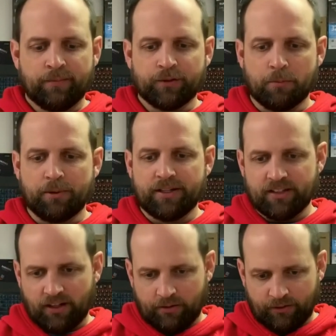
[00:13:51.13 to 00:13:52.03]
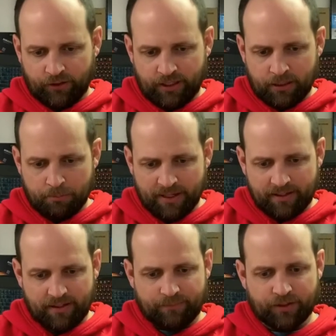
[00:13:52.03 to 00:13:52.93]
You bend this however you need to bend
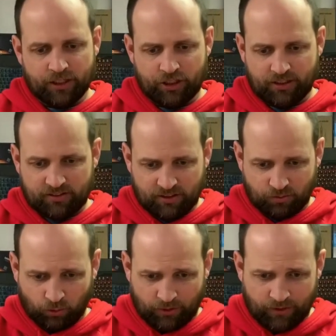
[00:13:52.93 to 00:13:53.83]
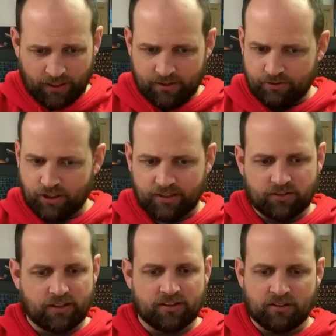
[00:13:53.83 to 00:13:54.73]
it, you adjust this wherever you need to adjust
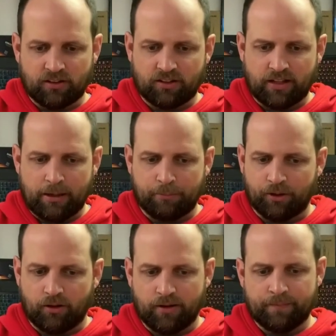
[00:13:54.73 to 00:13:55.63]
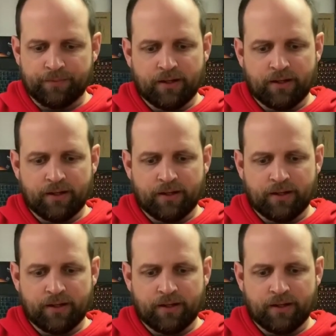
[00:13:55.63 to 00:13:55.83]
it, and clamp it on,